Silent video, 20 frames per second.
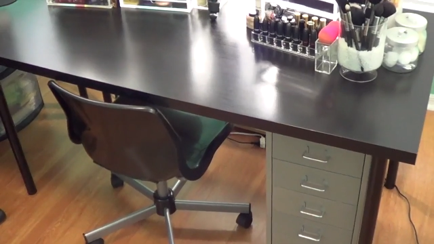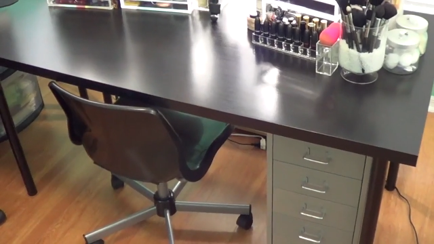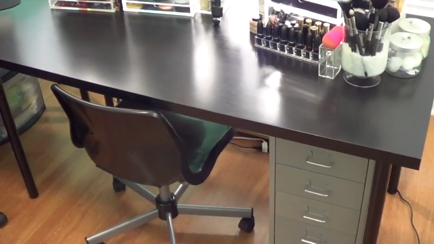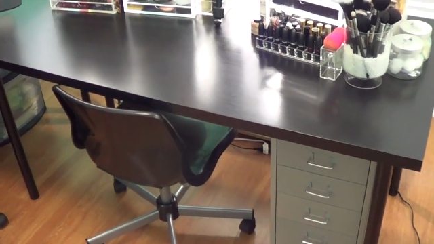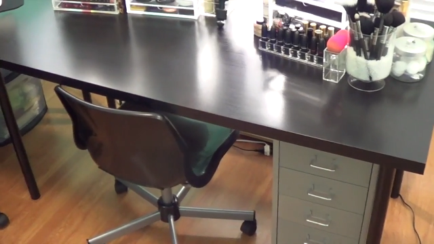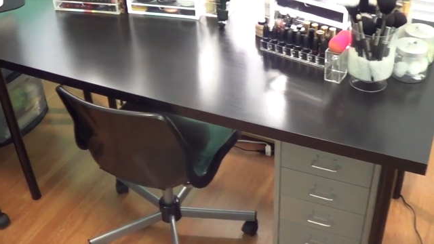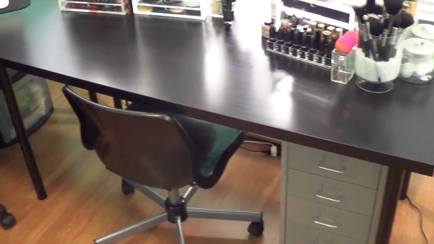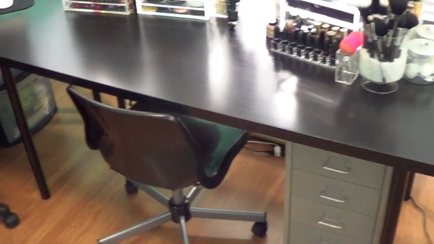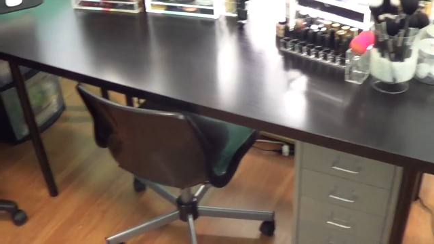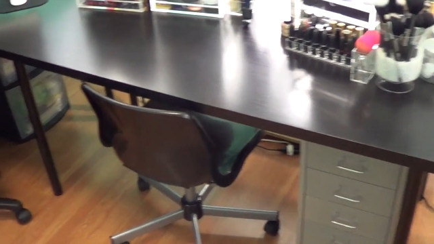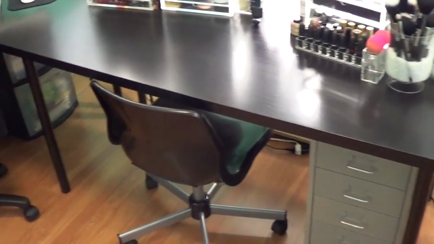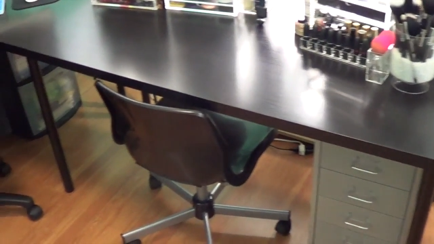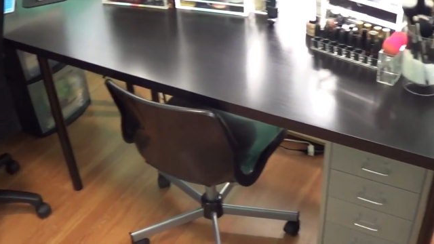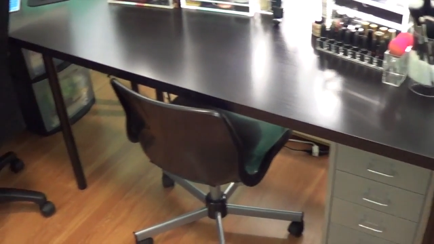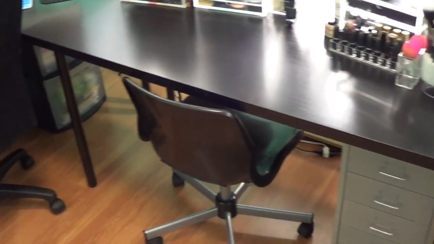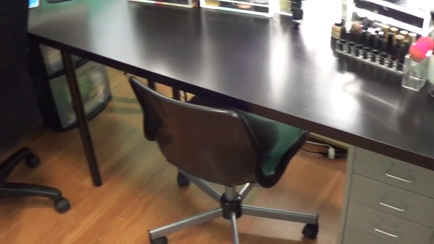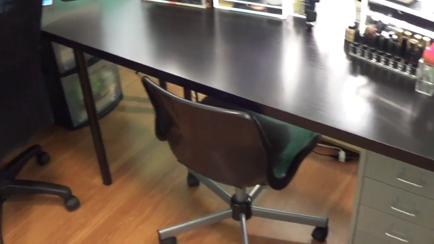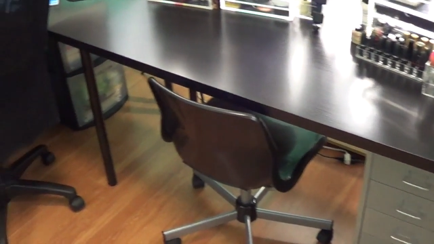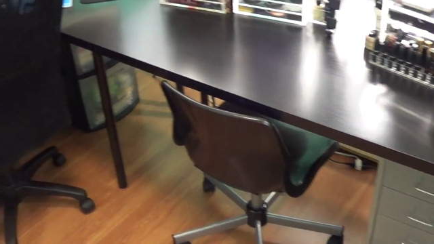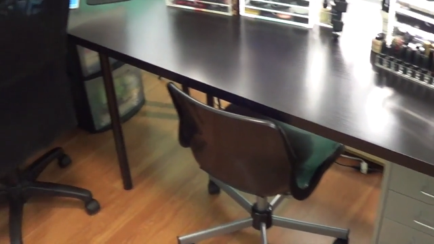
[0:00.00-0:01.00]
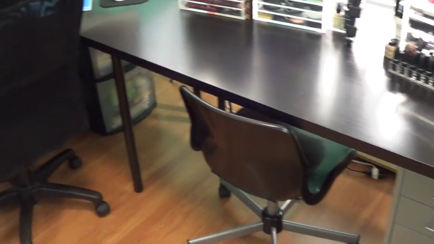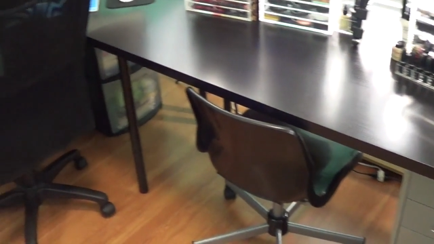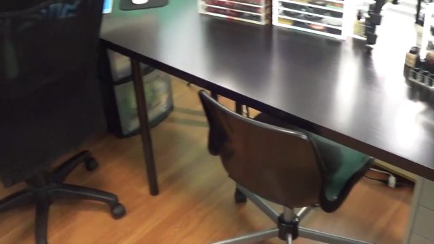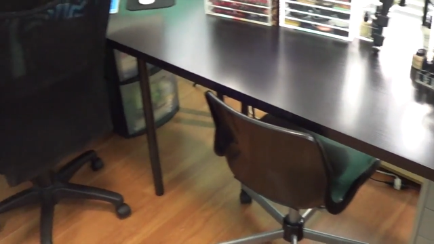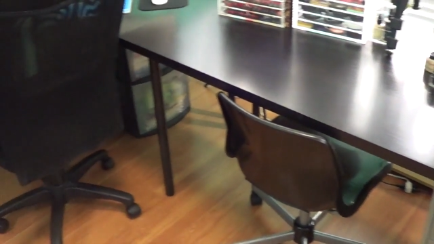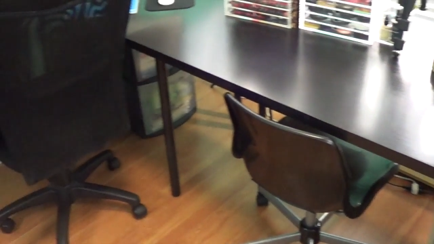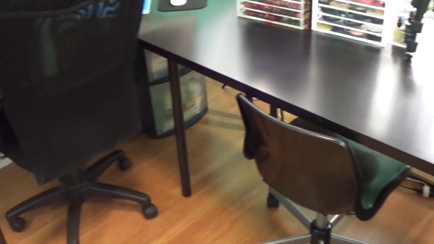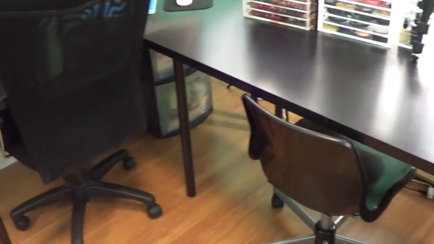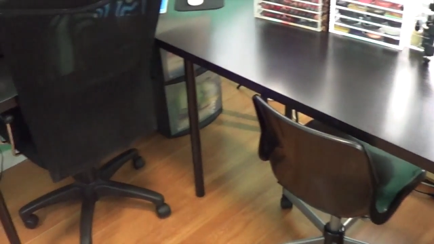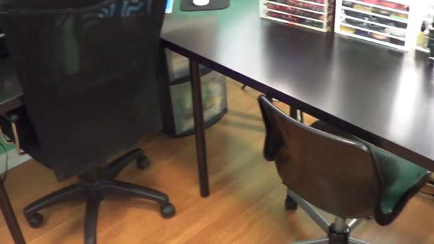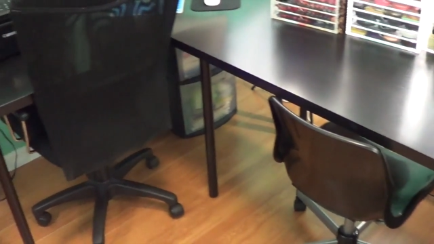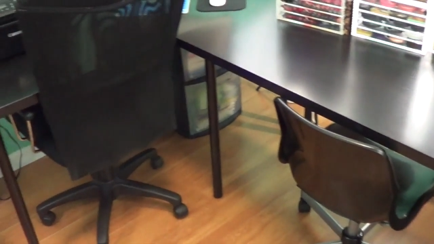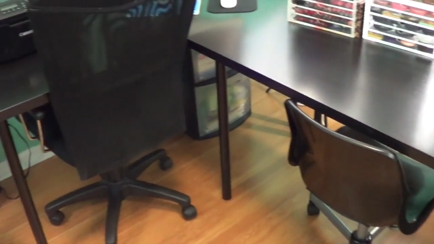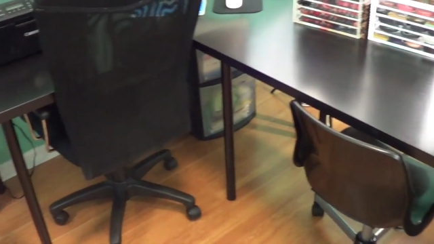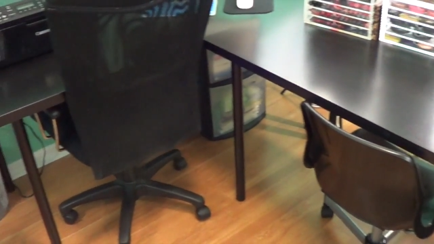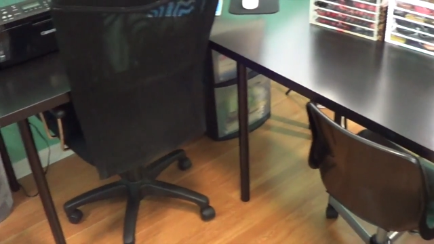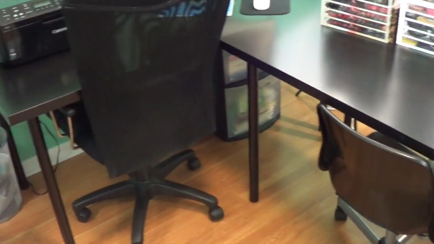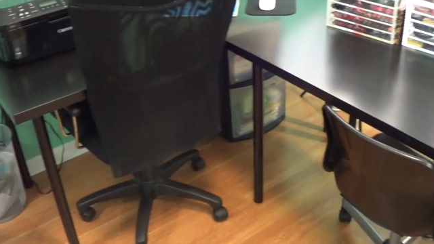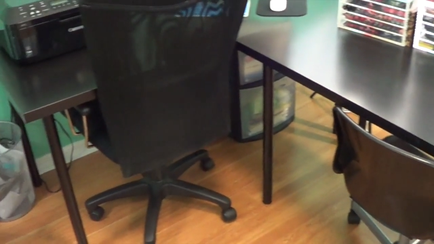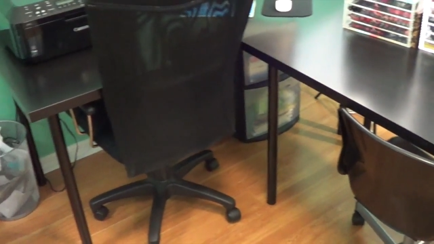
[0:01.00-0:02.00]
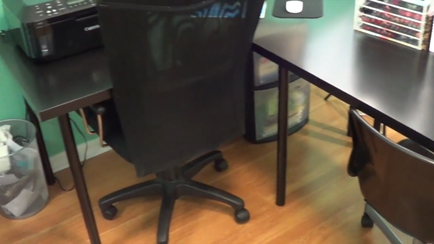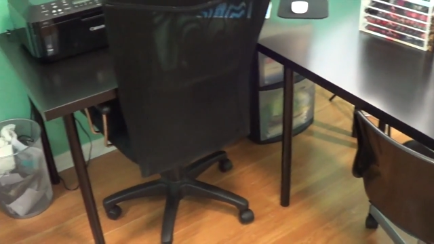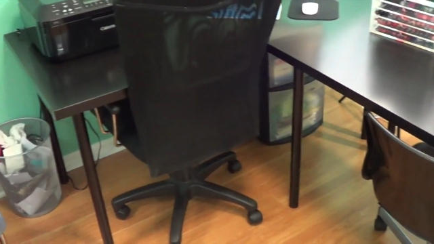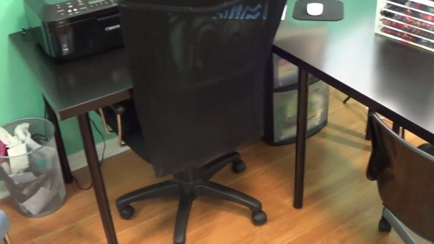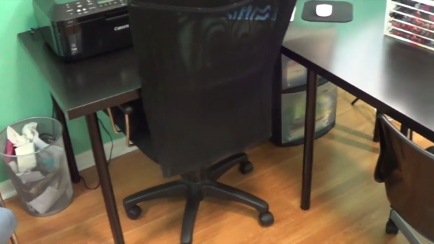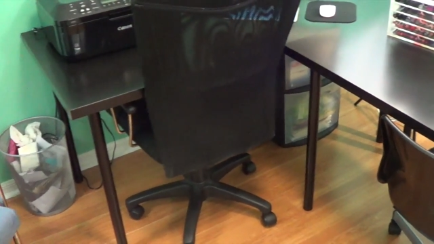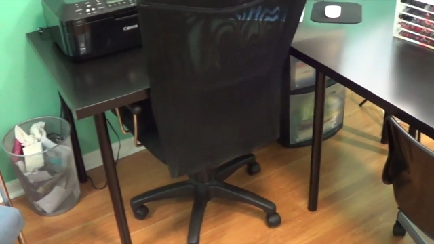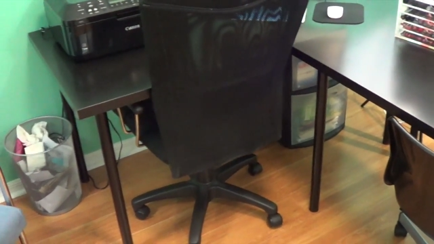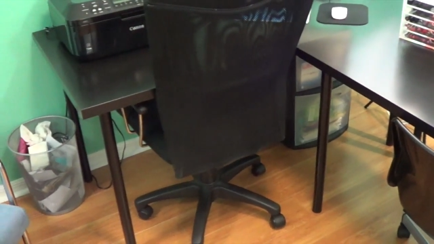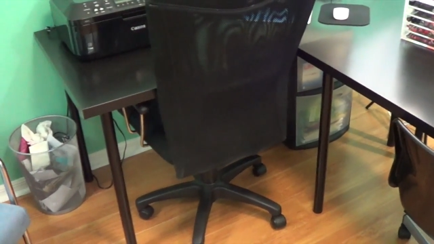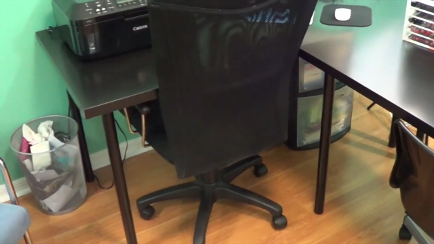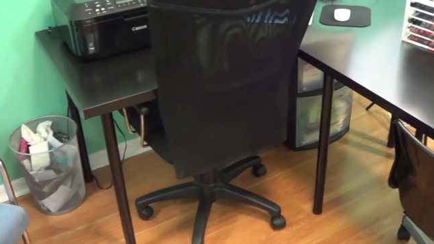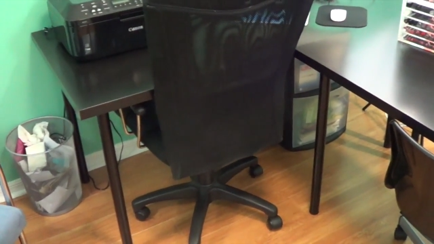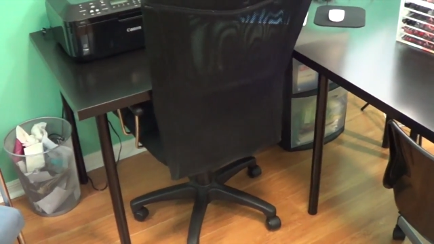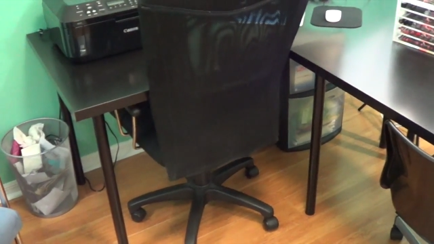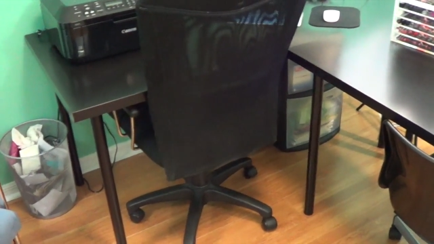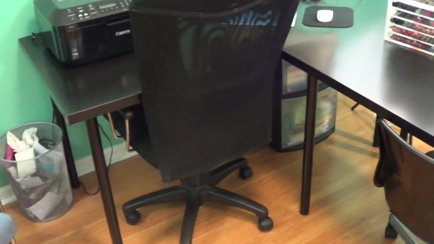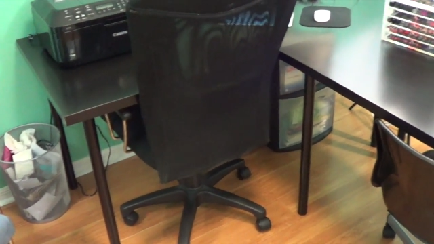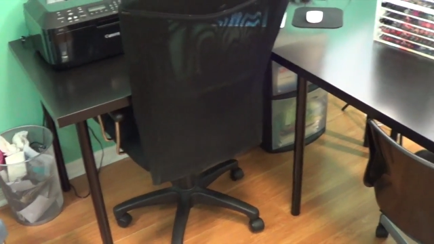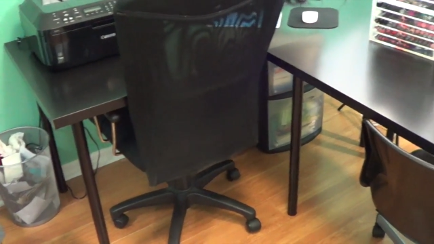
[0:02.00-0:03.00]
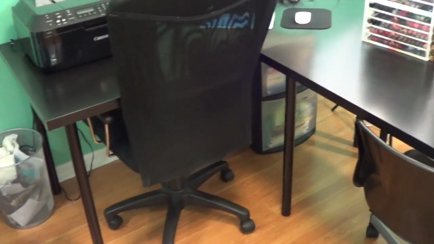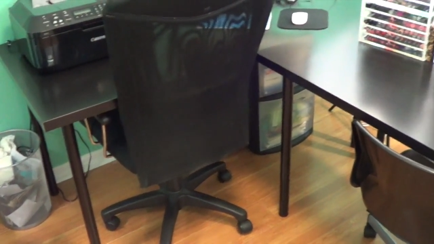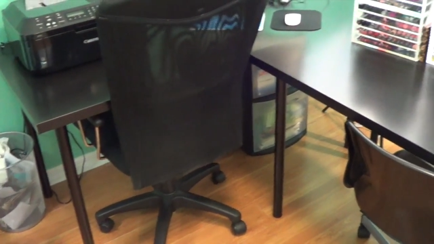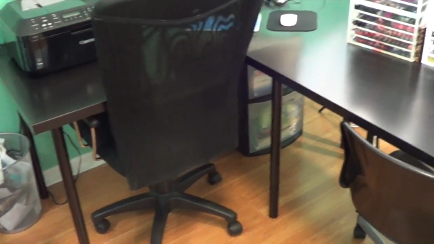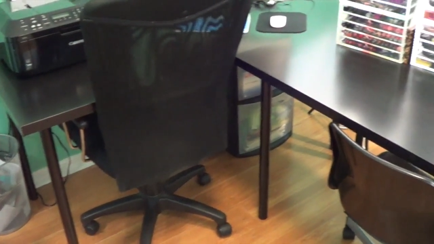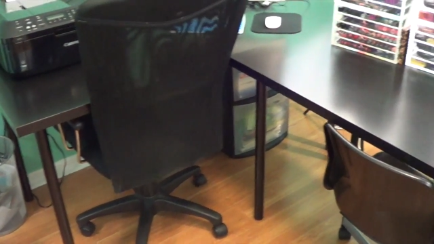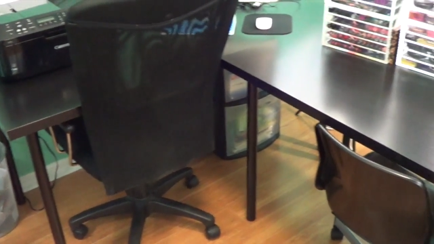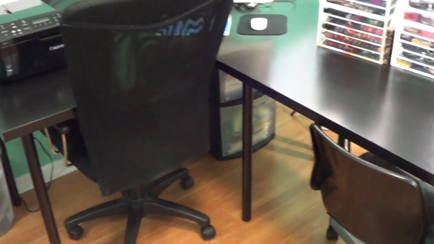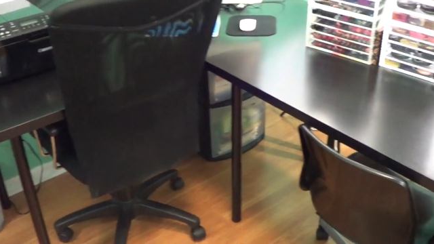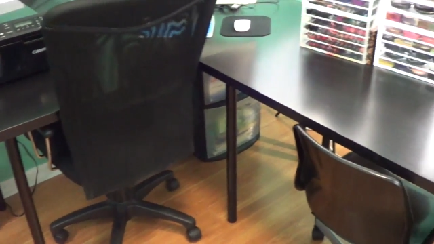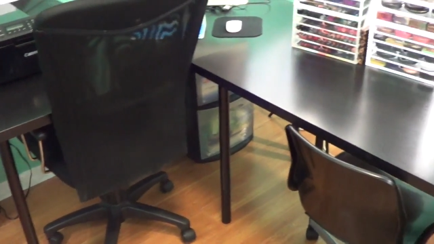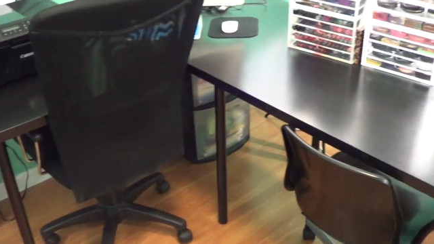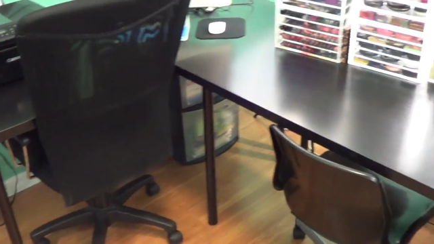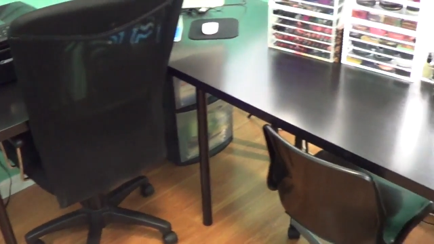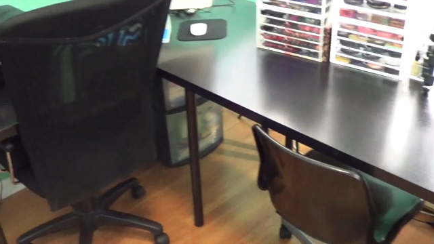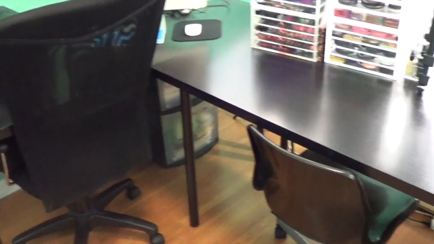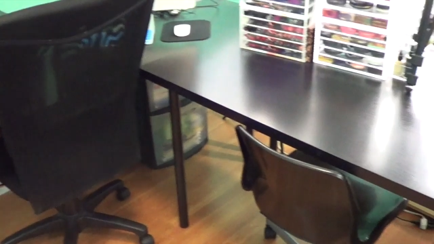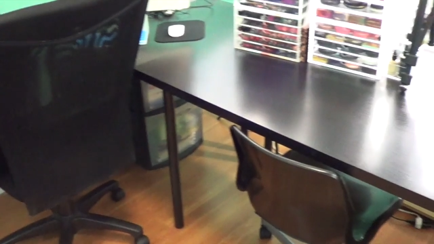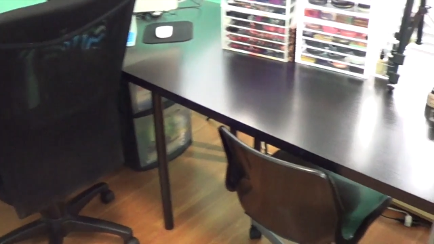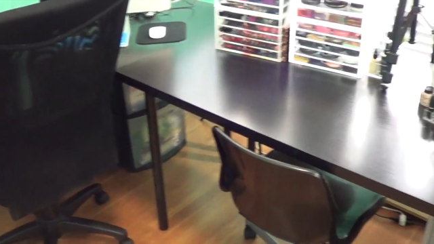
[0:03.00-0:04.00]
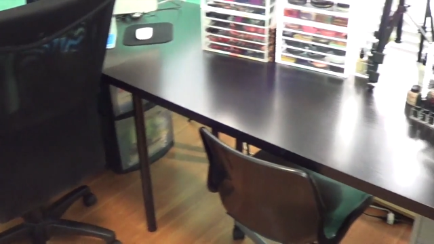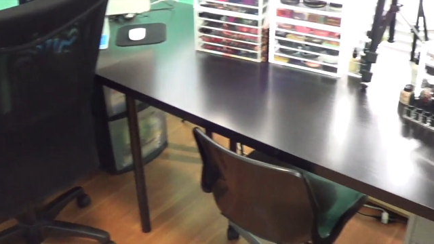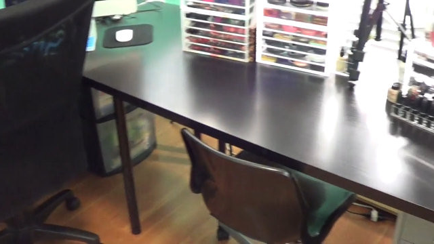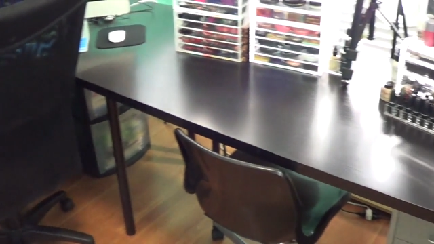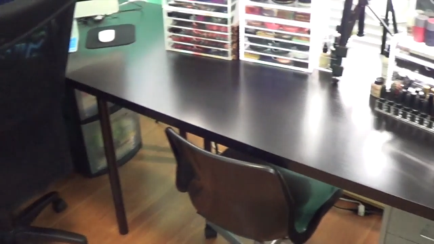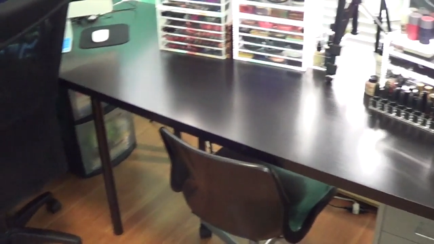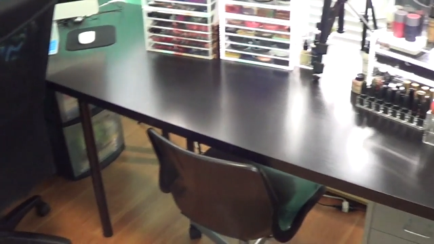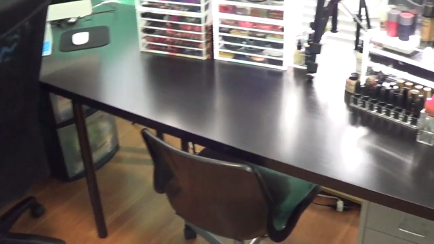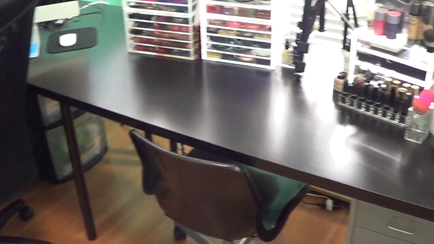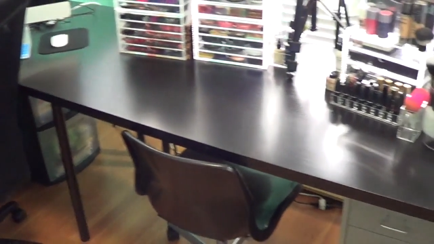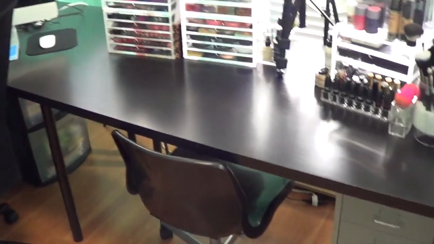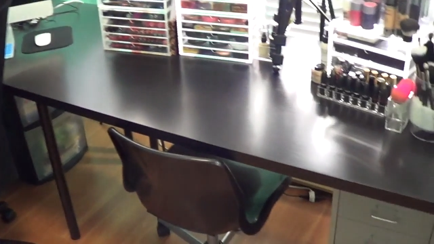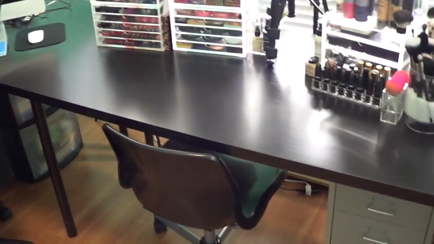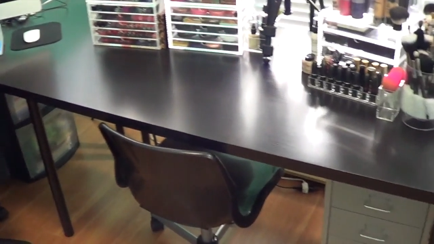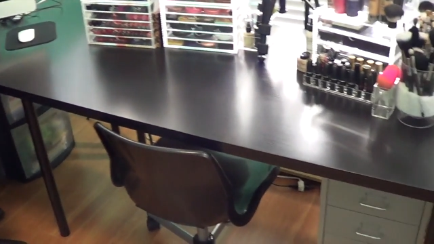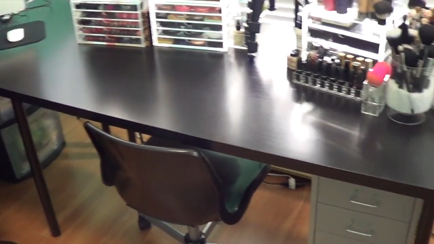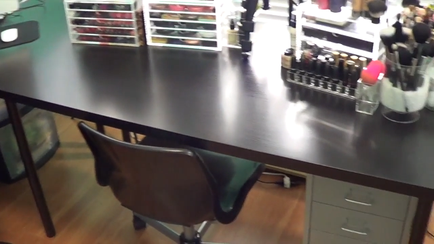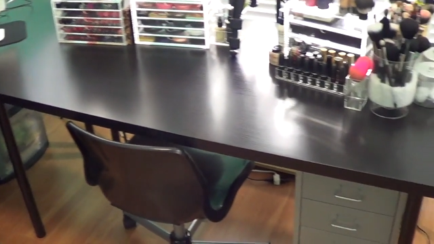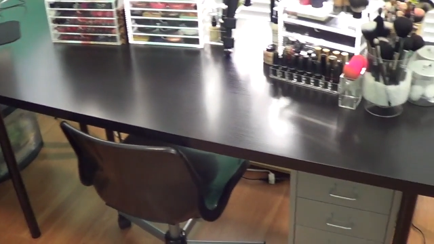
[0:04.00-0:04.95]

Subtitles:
Nobody's mouth can be seen.